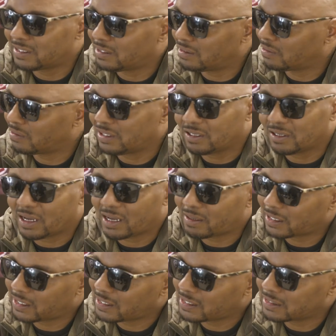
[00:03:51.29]
You know, and he gonna, how
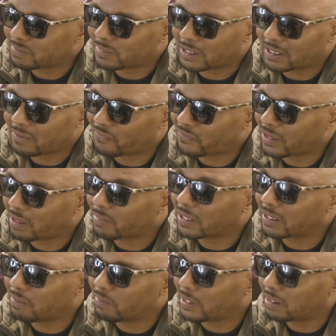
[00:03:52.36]
the kids, man, how the family,
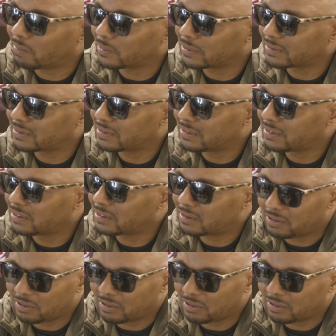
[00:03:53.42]
how your mom. That's hard.